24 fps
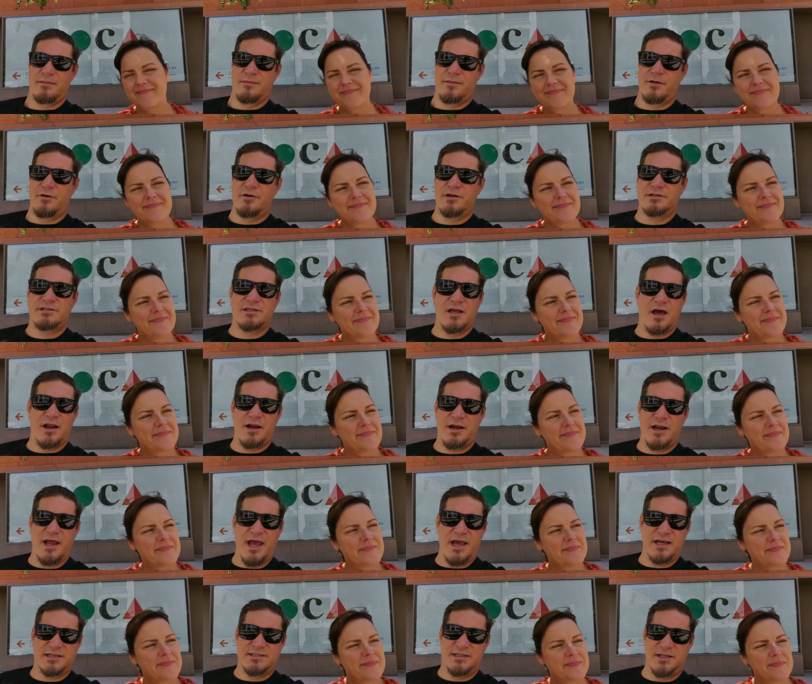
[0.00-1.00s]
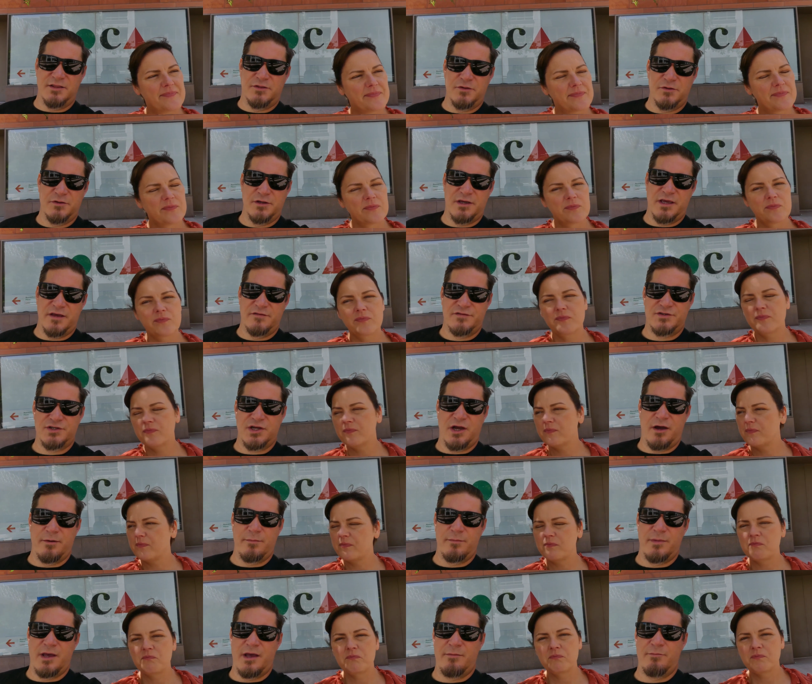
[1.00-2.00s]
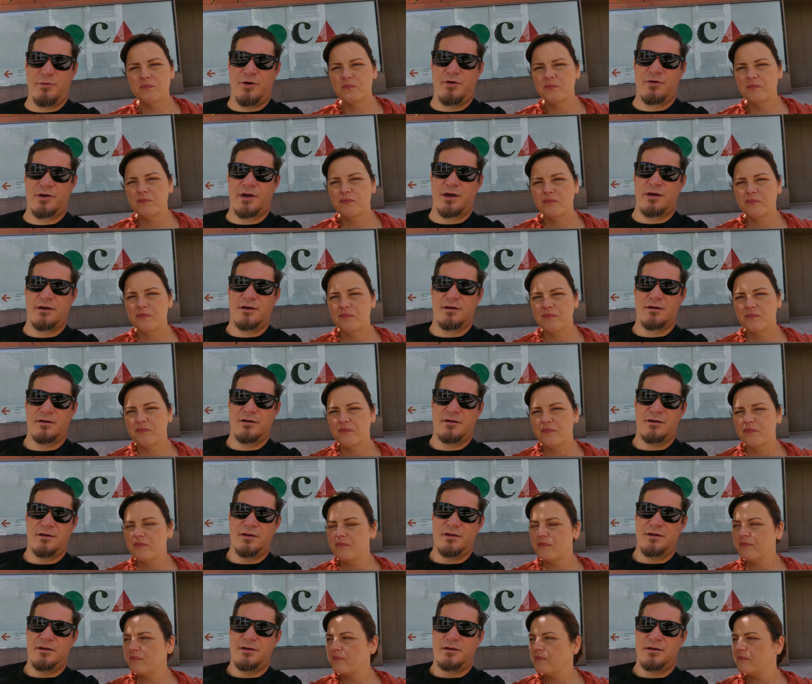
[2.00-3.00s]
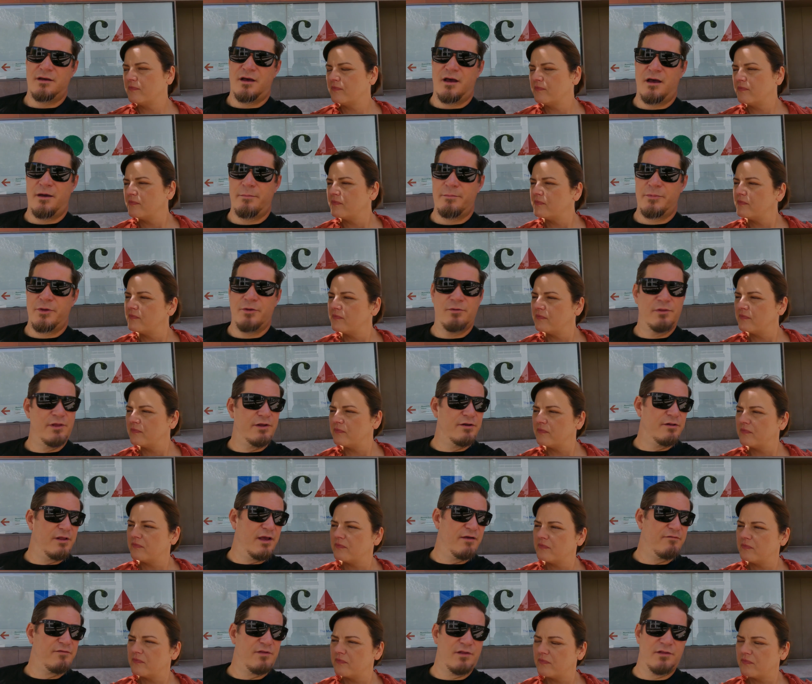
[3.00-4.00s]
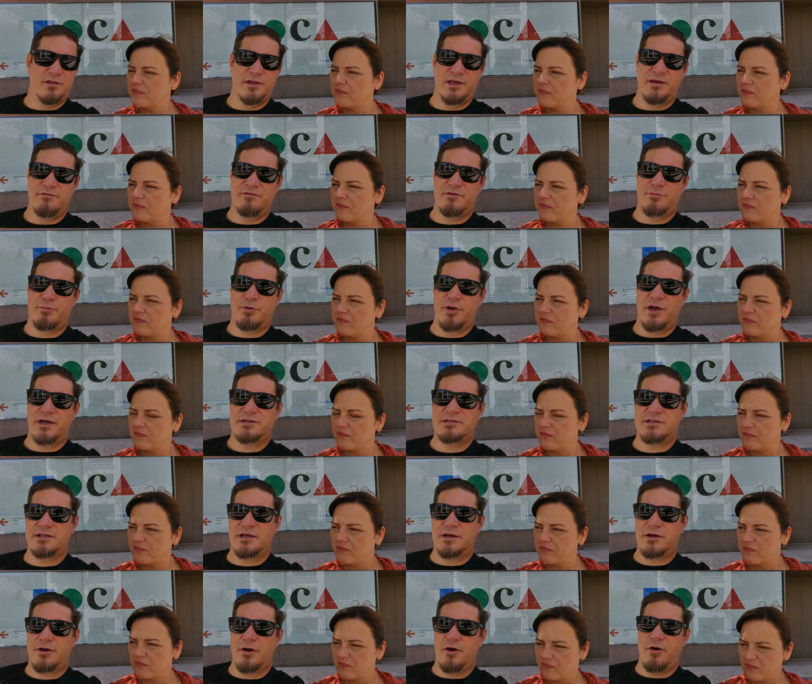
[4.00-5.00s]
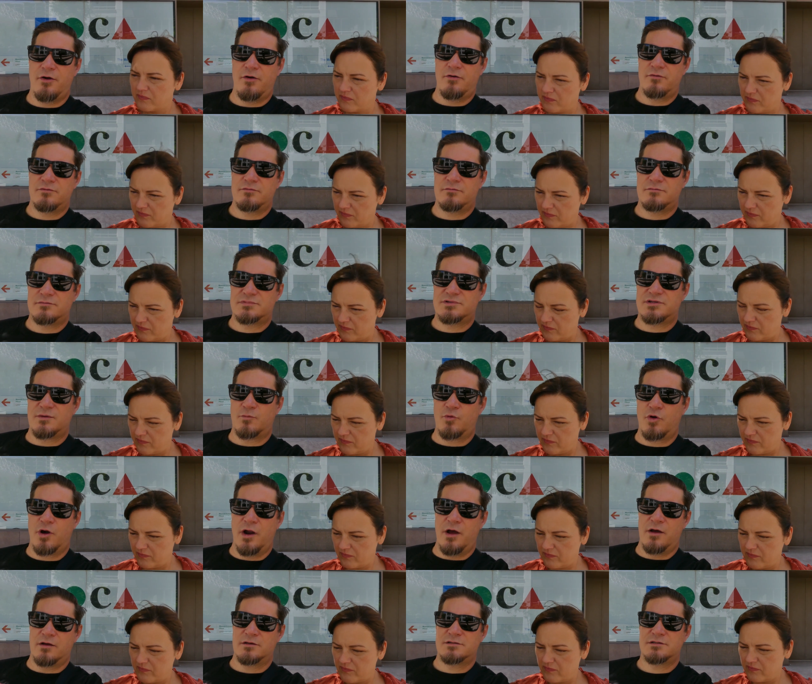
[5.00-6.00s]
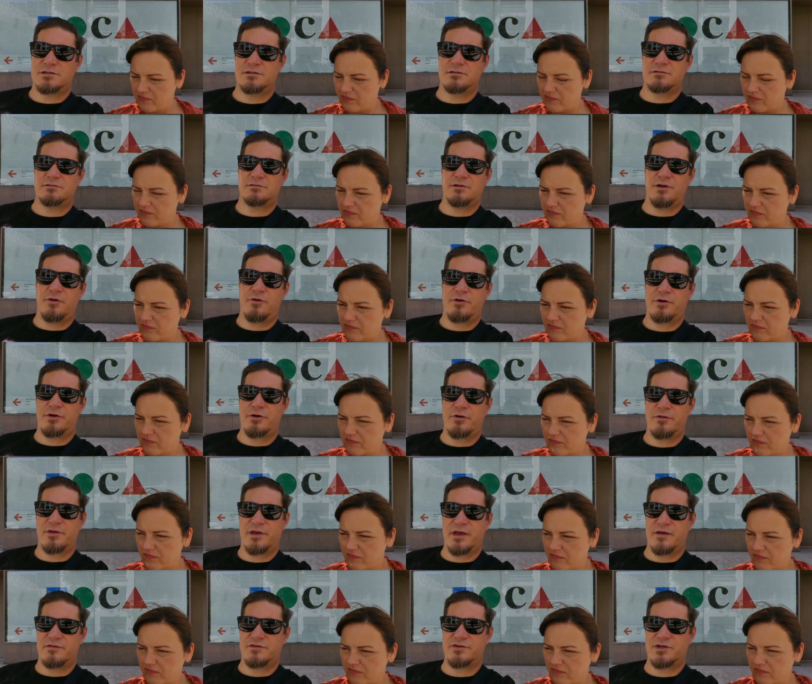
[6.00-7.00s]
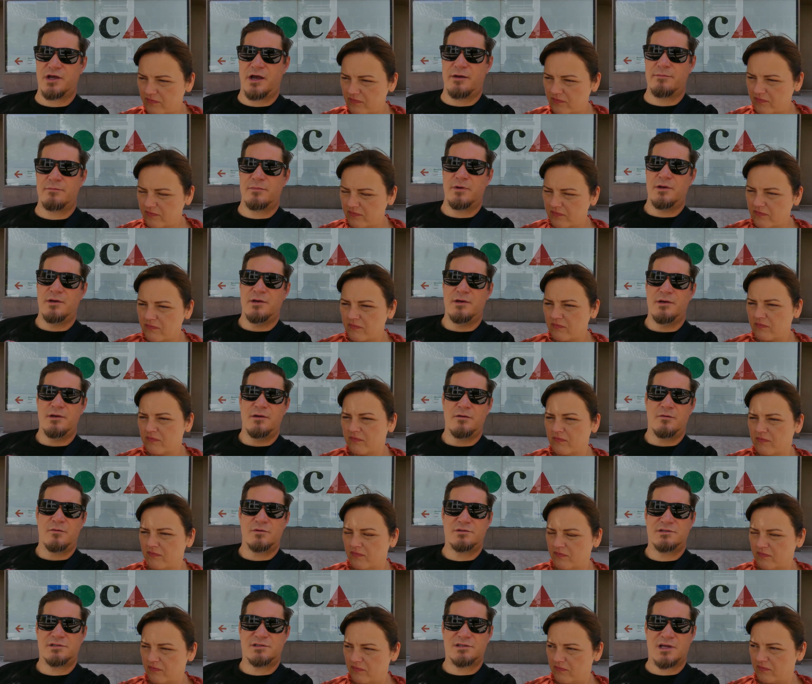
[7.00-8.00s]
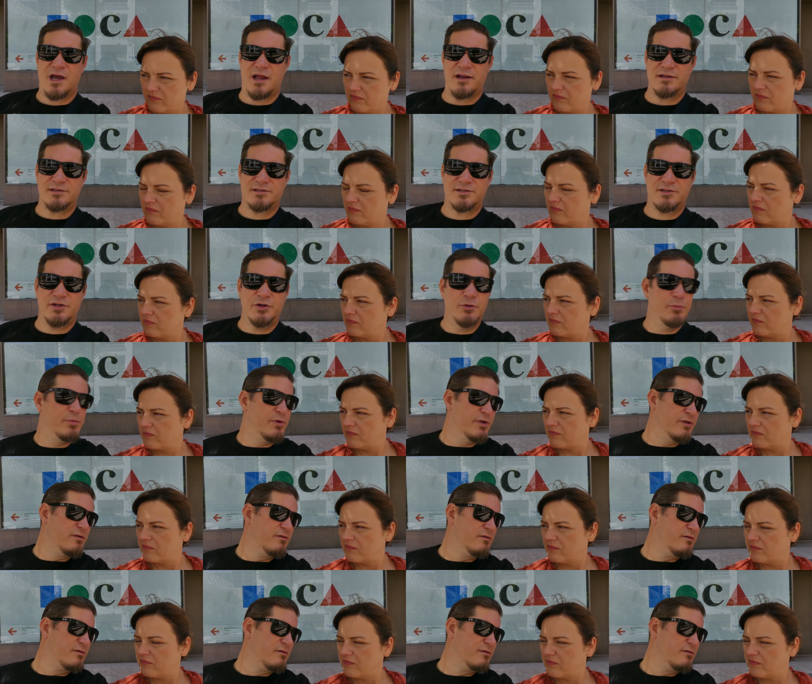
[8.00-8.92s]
Speaker 1: There is not an exit through the gift shop at MOCA. You literally have to leave the place and then go somewhere else in order to go to the gift shop, which is kind of stupid